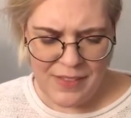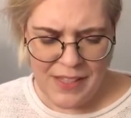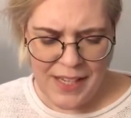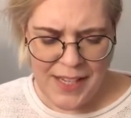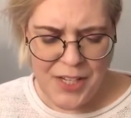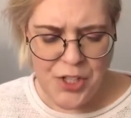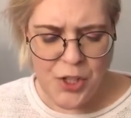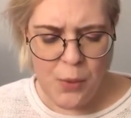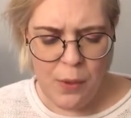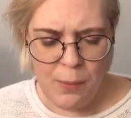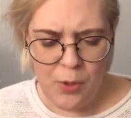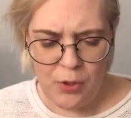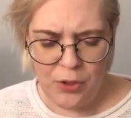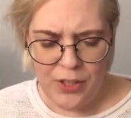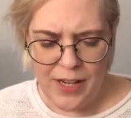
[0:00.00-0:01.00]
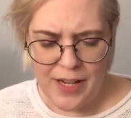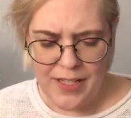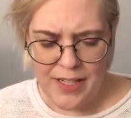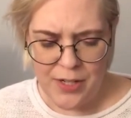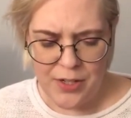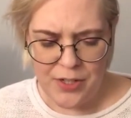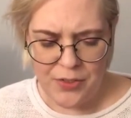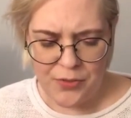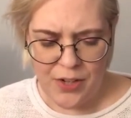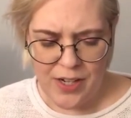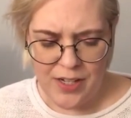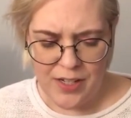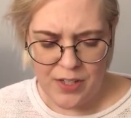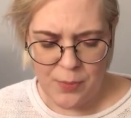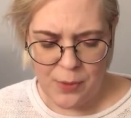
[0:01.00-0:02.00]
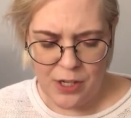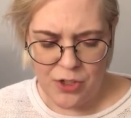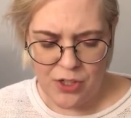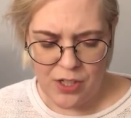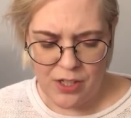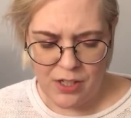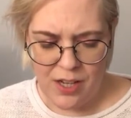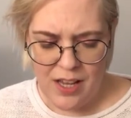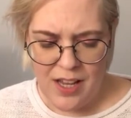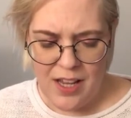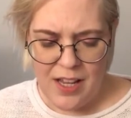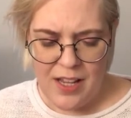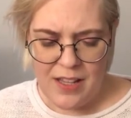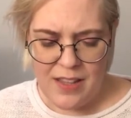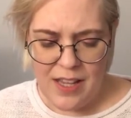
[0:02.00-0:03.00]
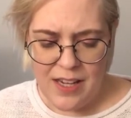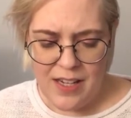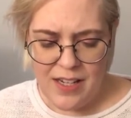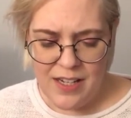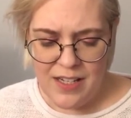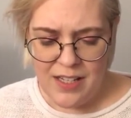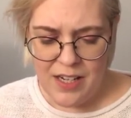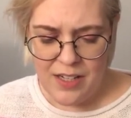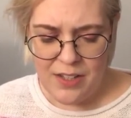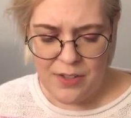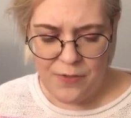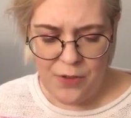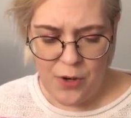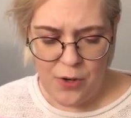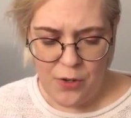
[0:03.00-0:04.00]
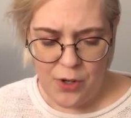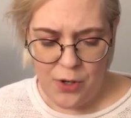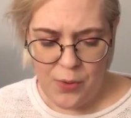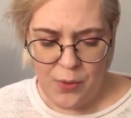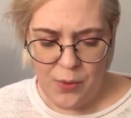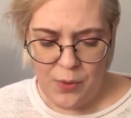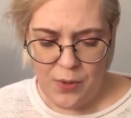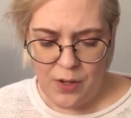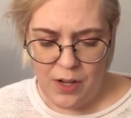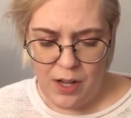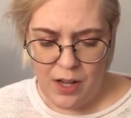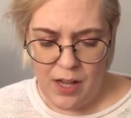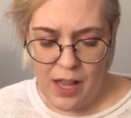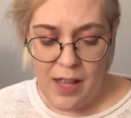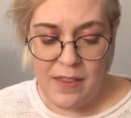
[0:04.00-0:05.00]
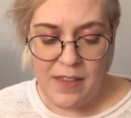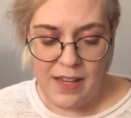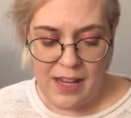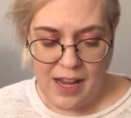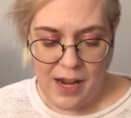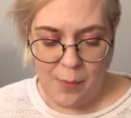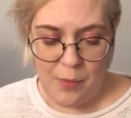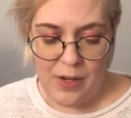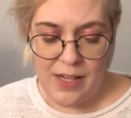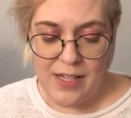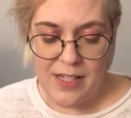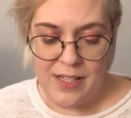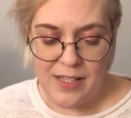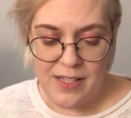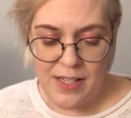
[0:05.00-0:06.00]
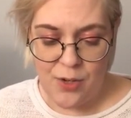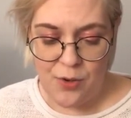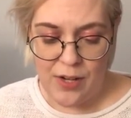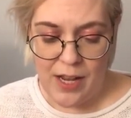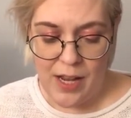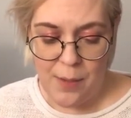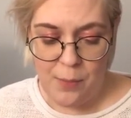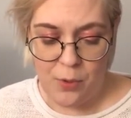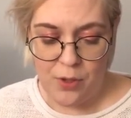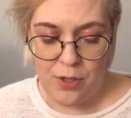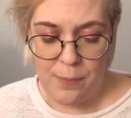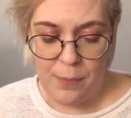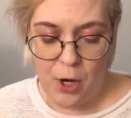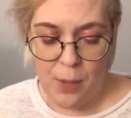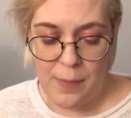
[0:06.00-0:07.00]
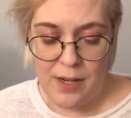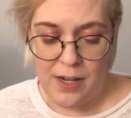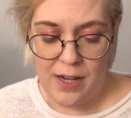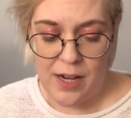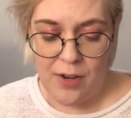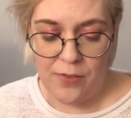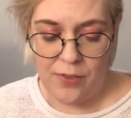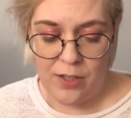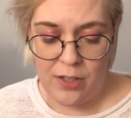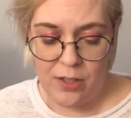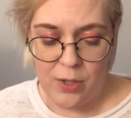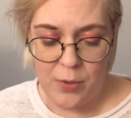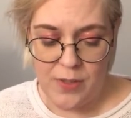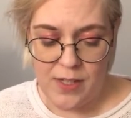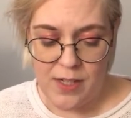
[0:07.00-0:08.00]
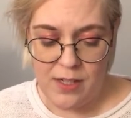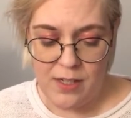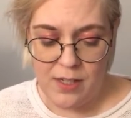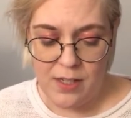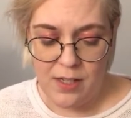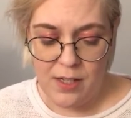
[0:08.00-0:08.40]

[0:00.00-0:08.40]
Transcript: He took one more look at Terry's frightened expression. Then he tucked the photo and the camera into the secret headboard compartment and carefully closed it.